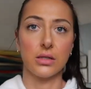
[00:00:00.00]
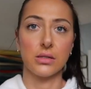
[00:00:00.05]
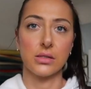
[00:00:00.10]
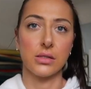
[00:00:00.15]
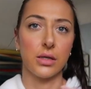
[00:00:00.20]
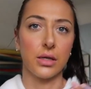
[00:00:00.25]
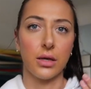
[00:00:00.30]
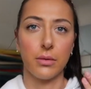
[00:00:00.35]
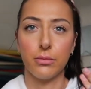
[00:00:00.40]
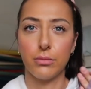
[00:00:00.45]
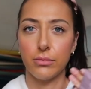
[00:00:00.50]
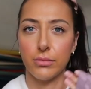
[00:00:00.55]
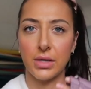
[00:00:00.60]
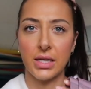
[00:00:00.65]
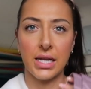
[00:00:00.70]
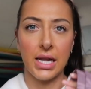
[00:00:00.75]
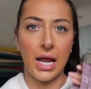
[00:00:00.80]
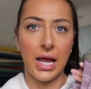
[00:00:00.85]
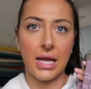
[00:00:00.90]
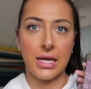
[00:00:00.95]
It's like a
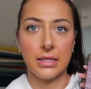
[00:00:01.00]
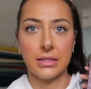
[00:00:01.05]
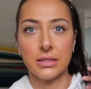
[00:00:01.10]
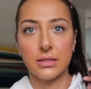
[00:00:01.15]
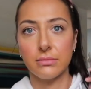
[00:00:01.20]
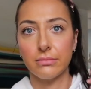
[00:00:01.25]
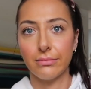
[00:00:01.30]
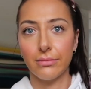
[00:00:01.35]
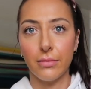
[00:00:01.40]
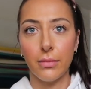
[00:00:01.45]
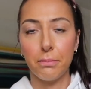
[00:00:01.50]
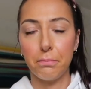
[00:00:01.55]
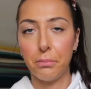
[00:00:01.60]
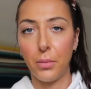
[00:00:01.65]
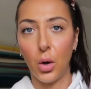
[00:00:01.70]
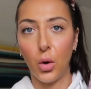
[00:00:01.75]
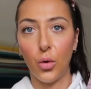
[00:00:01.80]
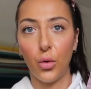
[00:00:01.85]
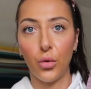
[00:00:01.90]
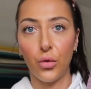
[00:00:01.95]
nice
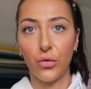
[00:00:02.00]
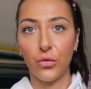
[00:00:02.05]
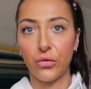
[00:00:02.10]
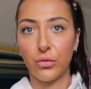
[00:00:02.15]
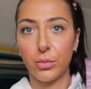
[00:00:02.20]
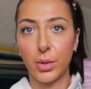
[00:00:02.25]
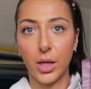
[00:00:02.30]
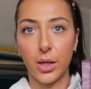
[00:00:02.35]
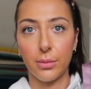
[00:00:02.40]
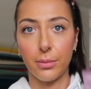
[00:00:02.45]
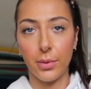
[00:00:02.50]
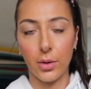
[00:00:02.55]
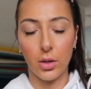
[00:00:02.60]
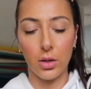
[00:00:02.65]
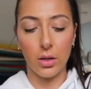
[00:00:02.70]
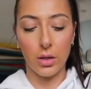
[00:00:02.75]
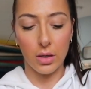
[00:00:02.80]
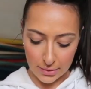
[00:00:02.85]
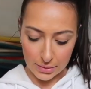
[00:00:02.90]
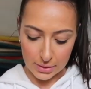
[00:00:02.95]
mauve
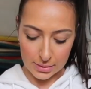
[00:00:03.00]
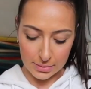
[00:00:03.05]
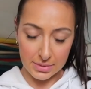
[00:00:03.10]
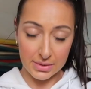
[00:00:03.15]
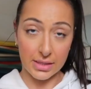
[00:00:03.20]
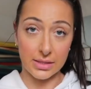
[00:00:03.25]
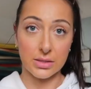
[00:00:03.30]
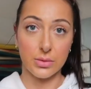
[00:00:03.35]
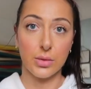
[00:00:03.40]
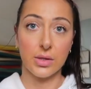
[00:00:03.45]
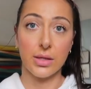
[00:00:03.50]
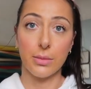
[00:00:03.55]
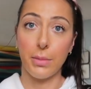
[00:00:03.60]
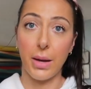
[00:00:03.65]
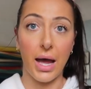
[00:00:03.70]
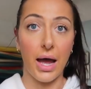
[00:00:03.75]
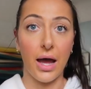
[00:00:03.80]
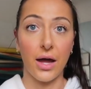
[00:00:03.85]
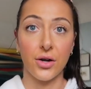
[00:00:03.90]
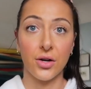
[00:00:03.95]
purple. I was obsessed with the
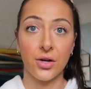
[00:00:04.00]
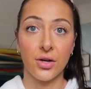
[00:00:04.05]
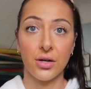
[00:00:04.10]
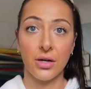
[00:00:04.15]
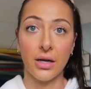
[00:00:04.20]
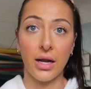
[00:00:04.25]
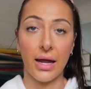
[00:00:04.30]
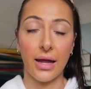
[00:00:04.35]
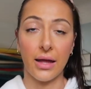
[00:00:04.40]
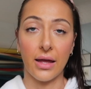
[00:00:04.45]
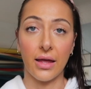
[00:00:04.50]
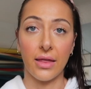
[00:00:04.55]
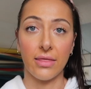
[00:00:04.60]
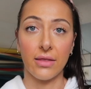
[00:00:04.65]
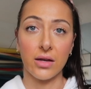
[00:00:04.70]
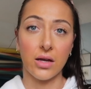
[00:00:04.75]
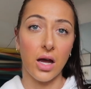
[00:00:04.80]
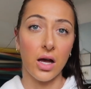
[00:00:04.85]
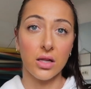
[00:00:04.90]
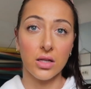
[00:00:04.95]
pattern and
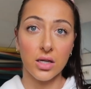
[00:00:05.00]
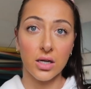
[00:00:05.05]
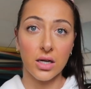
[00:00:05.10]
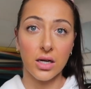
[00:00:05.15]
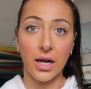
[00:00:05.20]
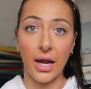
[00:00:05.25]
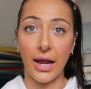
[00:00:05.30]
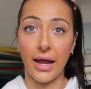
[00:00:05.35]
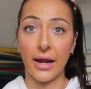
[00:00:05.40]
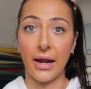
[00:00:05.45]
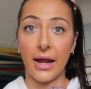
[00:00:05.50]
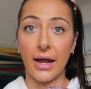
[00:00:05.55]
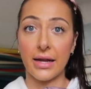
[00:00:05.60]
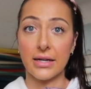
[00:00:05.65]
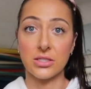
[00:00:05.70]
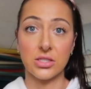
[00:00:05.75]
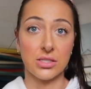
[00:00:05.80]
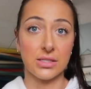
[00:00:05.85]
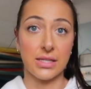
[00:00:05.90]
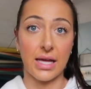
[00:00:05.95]
the color and
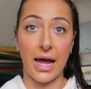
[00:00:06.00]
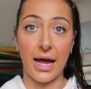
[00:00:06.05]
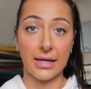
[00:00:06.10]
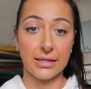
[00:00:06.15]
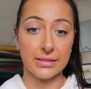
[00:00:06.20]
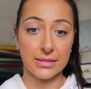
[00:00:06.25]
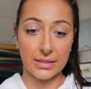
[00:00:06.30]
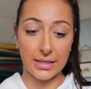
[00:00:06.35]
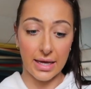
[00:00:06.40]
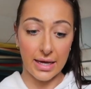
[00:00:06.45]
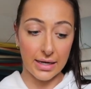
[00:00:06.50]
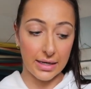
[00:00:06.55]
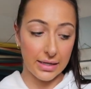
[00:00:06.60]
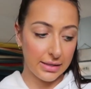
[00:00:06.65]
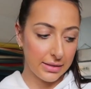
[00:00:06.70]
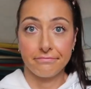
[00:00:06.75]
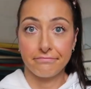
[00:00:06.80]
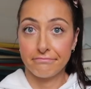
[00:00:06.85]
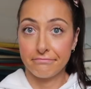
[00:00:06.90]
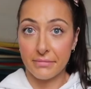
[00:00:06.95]
I just had to get
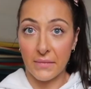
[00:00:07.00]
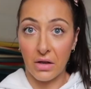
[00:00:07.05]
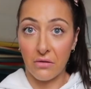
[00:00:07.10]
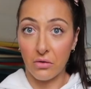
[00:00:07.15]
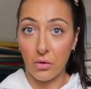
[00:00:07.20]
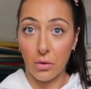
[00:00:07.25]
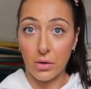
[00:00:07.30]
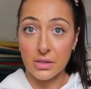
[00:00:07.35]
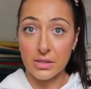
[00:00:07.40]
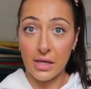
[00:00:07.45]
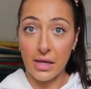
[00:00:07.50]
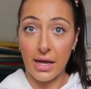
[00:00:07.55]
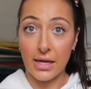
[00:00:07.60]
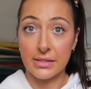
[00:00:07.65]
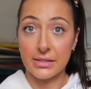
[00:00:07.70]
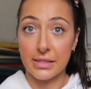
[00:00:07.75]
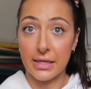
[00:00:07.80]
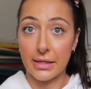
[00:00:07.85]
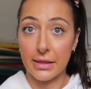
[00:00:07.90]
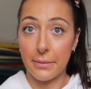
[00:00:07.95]
it. Of course, I
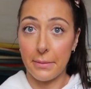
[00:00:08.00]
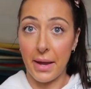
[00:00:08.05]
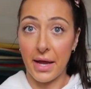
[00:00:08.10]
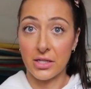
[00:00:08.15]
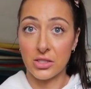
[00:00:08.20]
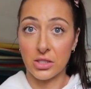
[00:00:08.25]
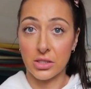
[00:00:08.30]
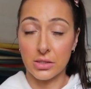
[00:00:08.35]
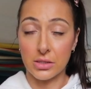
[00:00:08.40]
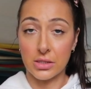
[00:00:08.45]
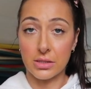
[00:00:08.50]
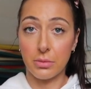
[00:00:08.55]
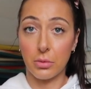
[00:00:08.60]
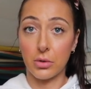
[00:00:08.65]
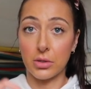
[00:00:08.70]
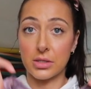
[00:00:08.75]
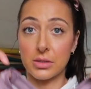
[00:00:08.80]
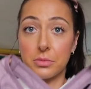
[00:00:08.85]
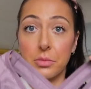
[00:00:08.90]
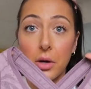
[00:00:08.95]
had to get the matching
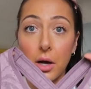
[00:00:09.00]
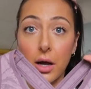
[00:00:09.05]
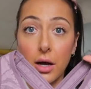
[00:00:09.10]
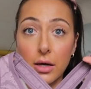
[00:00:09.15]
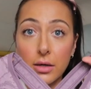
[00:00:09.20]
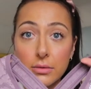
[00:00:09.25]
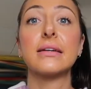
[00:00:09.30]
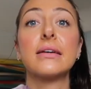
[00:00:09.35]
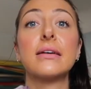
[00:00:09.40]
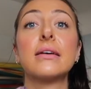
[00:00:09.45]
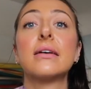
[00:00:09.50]
sports bra.